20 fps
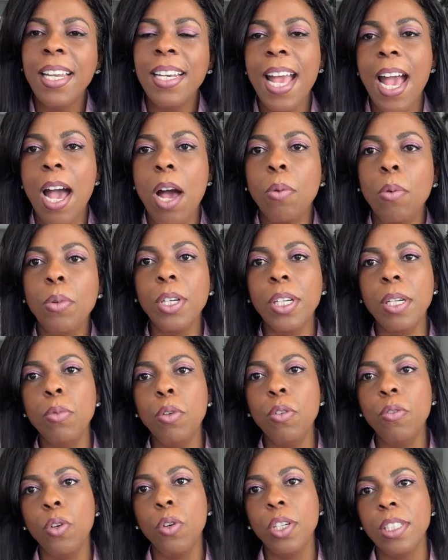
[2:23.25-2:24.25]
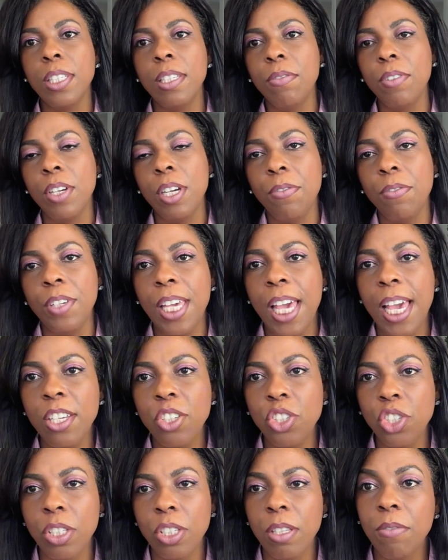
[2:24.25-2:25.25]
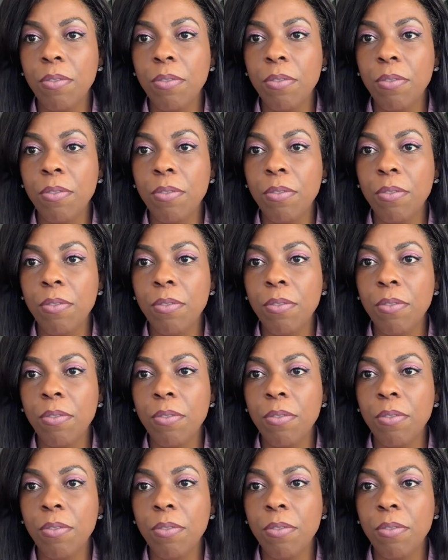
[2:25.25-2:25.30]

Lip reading: Now, we're going to move on to the verification.